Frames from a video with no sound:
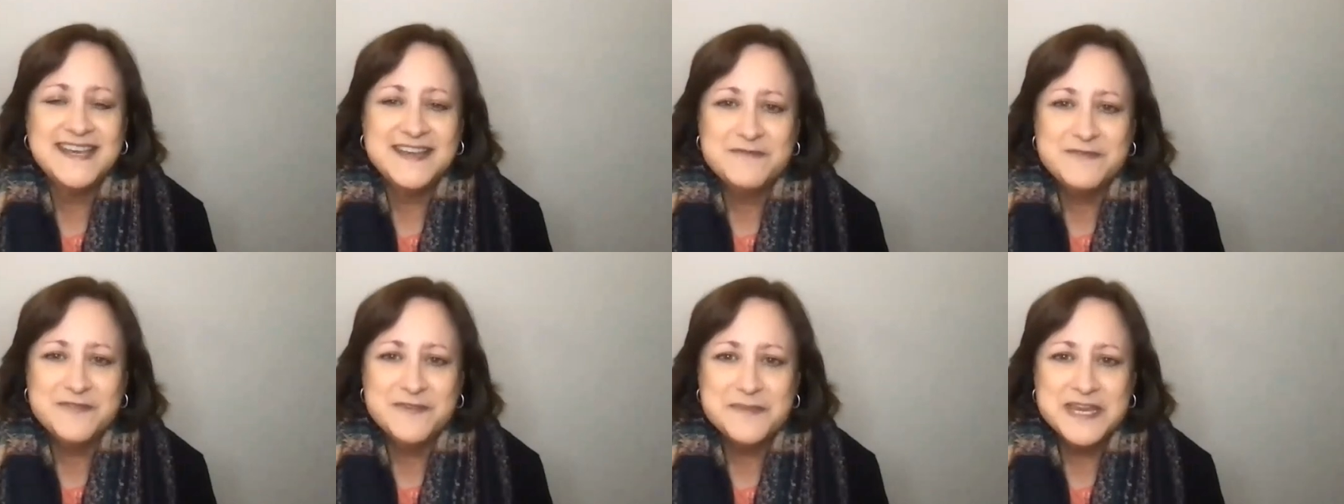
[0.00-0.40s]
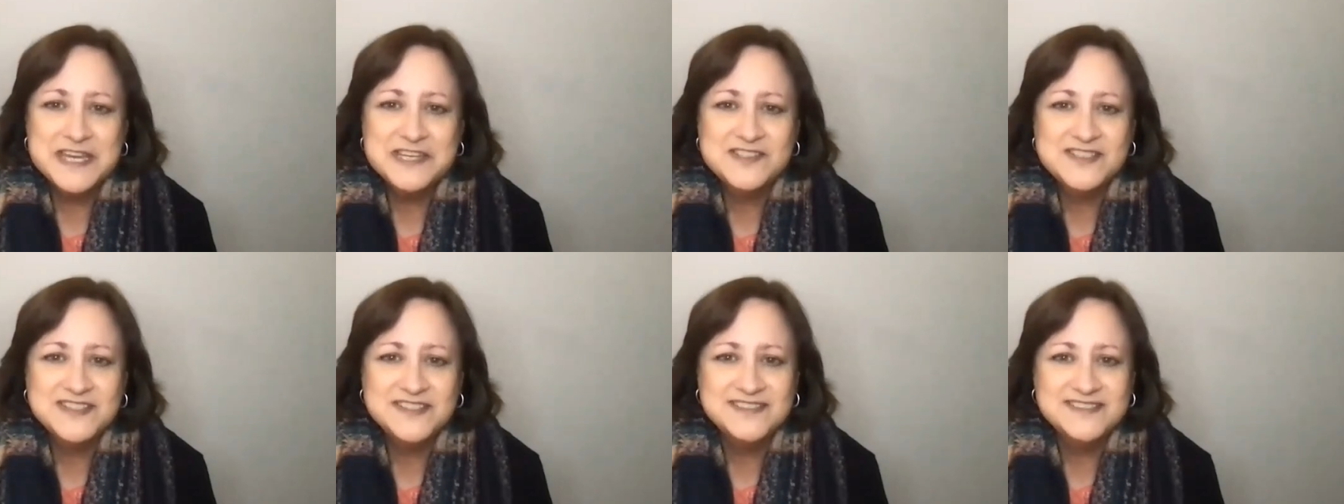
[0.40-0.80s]

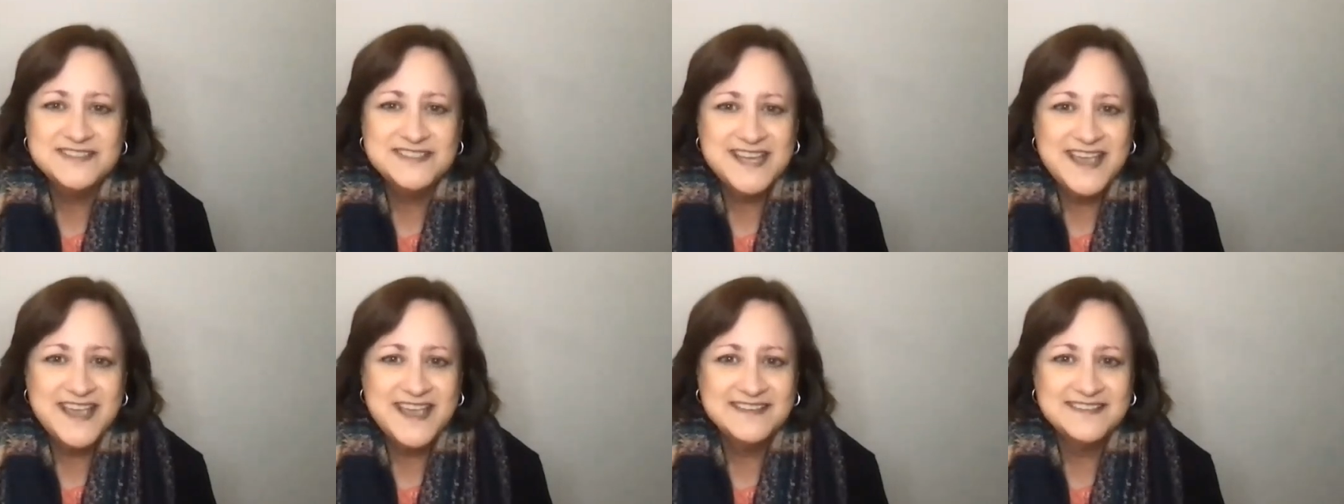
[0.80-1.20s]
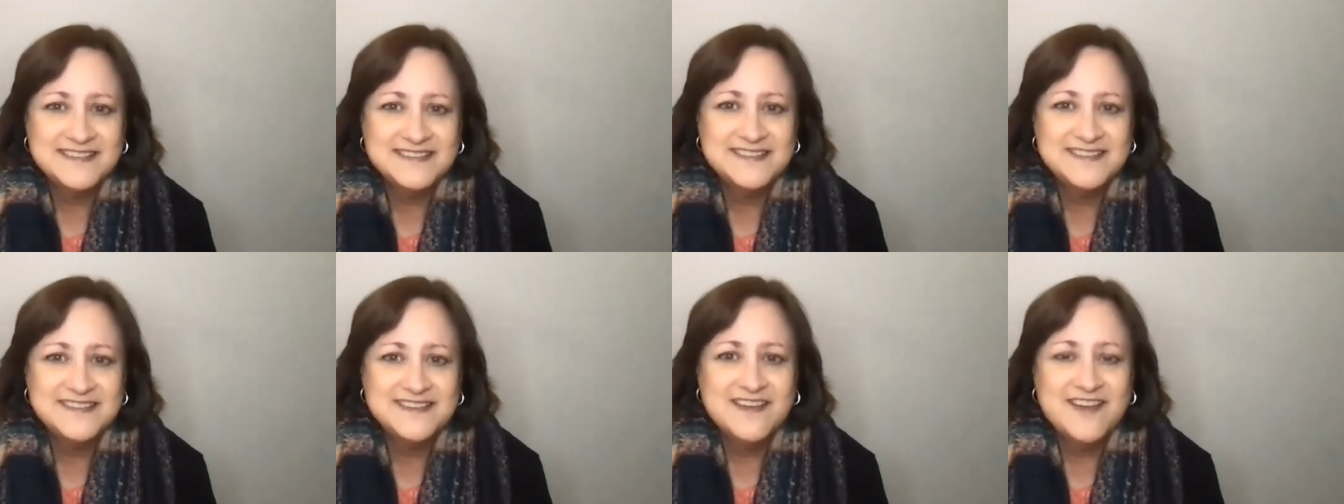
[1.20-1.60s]
informational
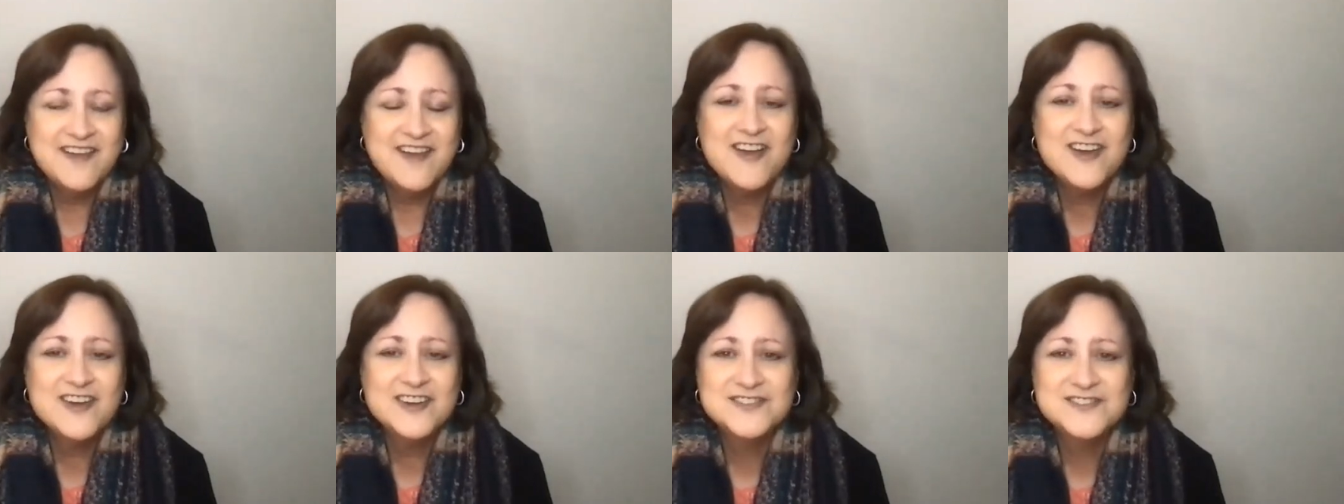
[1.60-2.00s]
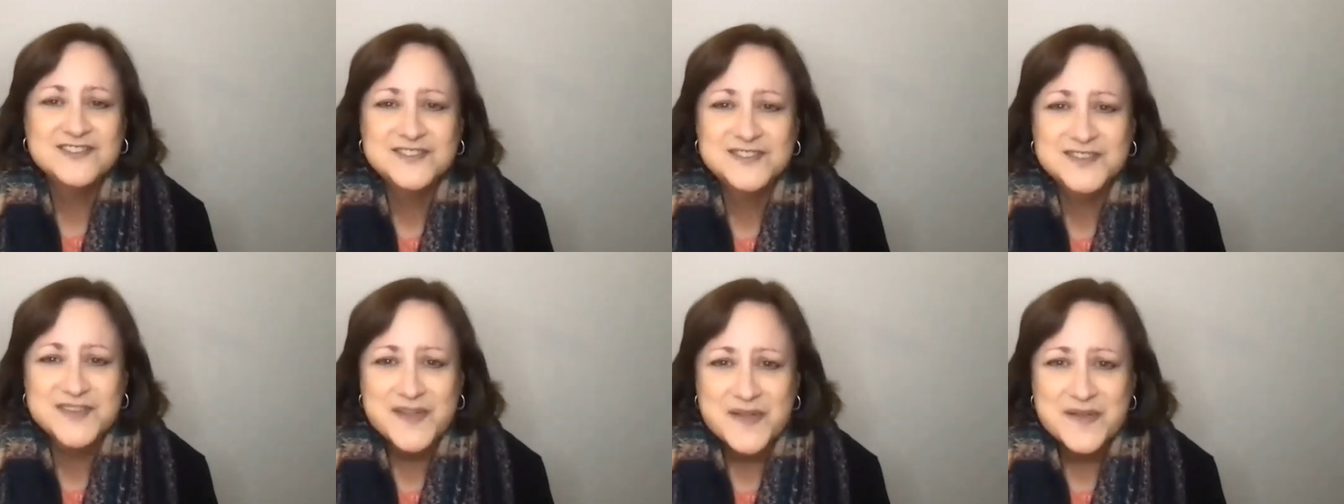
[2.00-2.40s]
text are
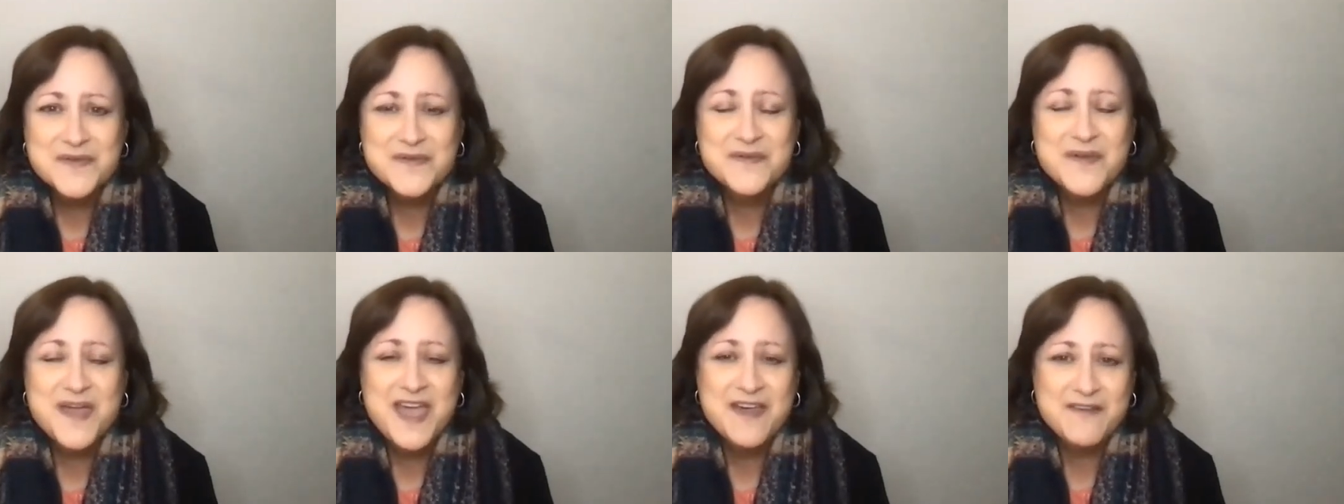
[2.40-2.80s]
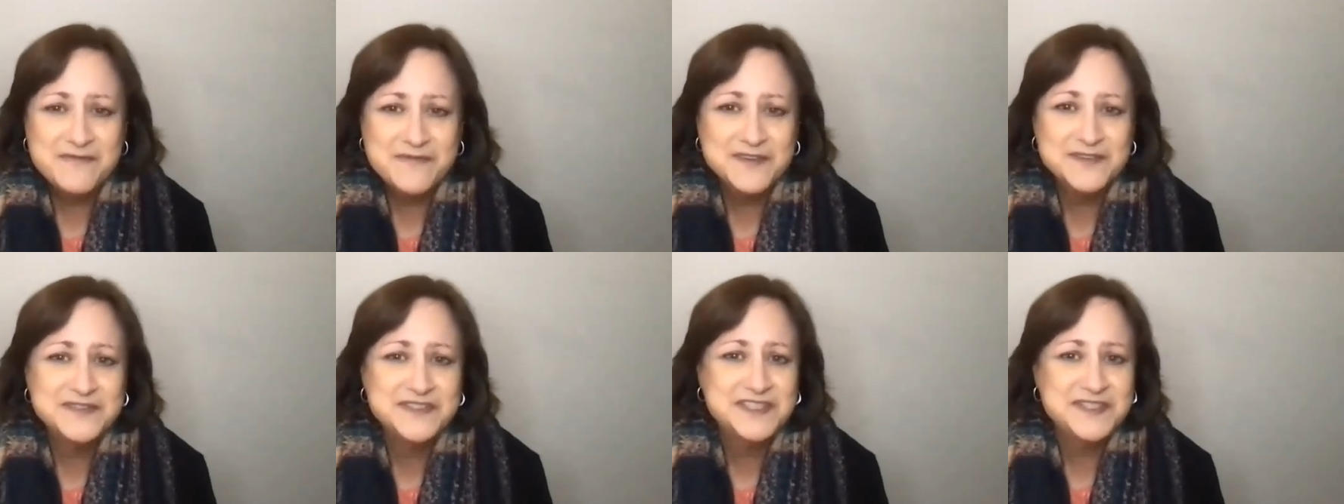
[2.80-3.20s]
so
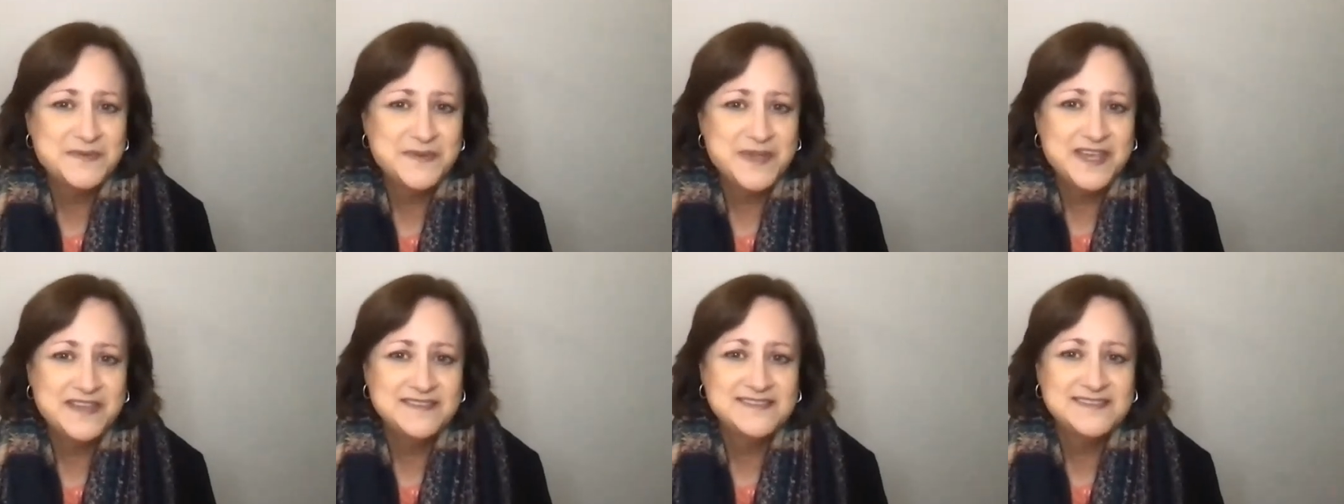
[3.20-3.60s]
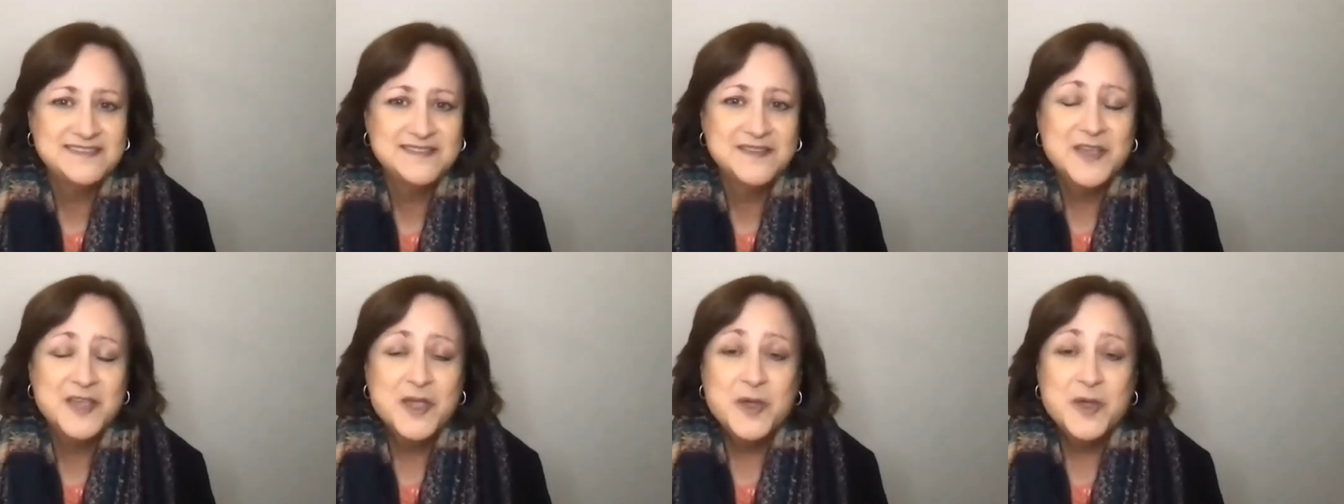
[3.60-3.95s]
helpful to us,